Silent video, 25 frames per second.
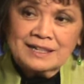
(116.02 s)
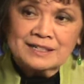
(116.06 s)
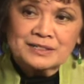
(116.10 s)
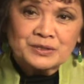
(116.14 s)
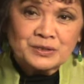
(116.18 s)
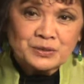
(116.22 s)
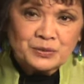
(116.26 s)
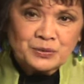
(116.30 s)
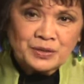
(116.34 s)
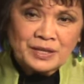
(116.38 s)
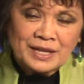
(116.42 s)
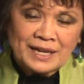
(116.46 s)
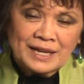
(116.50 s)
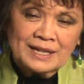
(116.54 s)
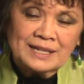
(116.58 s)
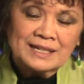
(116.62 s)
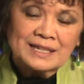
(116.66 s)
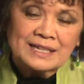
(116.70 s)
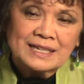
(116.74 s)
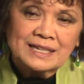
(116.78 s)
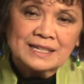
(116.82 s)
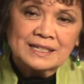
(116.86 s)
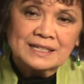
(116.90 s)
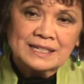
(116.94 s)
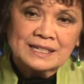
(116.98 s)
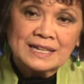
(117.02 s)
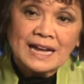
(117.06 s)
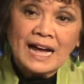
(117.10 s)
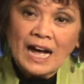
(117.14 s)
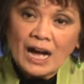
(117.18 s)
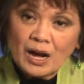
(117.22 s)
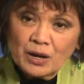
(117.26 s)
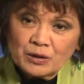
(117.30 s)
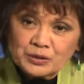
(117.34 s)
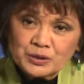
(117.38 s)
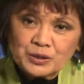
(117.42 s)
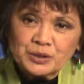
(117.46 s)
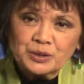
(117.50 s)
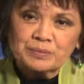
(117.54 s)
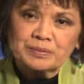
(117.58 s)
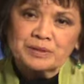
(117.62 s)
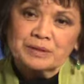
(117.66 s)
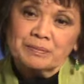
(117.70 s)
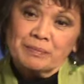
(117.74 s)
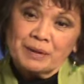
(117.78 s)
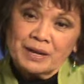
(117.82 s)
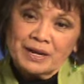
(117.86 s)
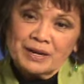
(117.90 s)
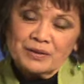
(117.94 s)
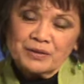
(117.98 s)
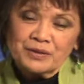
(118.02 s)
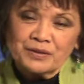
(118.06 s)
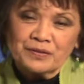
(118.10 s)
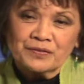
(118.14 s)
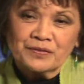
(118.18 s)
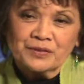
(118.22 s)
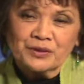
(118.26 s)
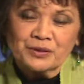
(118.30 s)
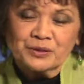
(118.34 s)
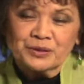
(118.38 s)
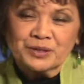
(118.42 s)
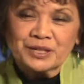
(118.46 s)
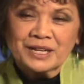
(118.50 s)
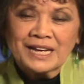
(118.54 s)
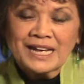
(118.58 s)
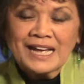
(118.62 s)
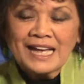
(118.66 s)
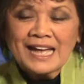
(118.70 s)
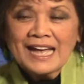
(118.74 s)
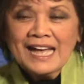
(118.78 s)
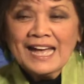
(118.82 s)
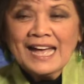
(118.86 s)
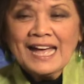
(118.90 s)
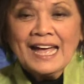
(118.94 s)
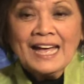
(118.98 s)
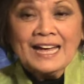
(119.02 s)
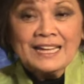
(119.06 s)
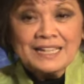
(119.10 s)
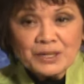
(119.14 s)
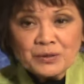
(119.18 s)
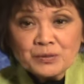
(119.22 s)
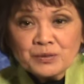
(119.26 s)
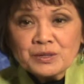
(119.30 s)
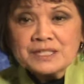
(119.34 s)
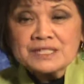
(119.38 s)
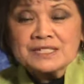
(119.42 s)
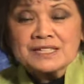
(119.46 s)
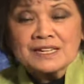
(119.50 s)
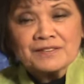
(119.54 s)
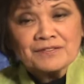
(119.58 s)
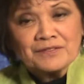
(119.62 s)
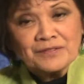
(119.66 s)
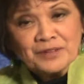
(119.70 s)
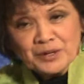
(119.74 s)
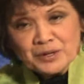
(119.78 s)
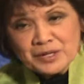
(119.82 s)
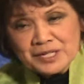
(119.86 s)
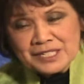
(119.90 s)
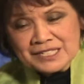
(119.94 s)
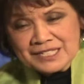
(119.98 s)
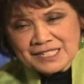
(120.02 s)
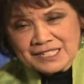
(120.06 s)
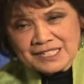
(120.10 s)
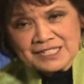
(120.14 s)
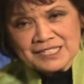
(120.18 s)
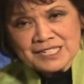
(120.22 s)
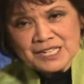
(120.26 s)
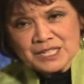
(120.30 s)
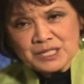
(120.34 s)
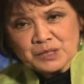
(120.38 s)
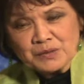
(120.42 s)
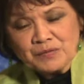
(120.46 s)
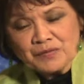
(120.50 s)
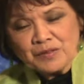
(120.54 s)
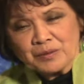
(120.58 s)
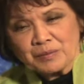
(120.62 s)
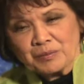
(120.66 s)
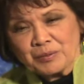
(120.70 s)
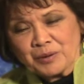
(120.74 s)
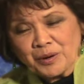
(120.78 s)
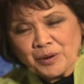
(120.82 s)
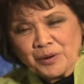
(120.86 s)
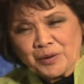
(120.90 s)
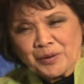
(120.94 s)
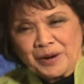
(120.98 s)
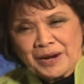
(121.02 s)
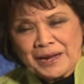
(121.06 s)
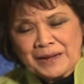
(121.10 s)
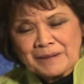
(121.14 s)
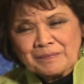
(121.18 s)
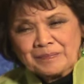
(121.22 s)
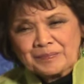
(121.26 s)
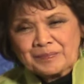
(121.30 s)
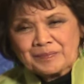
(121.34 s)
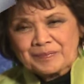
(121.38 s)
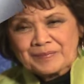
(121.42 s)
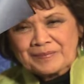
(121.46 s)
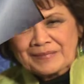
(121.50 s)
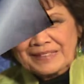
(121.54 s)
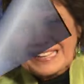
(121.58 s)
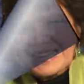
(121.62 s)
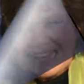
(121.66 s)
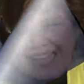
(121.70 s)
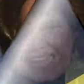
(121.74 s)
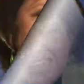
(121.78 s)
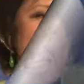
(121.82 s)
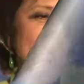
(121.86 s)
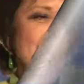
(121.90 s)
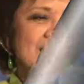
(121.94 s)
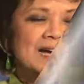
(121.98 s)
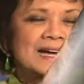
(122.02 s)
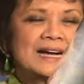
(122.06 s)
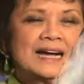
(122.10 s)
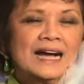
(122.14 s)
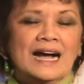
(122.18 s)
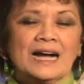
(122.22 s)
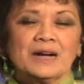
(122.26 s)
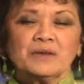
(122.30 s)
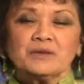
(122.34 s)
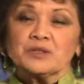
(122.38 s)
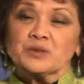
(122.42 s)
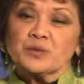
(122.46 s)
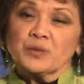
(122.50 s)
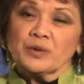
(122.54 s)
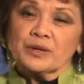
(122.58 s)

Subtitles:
do they eat, and how do you prepare the food. And it was a very successful program. I was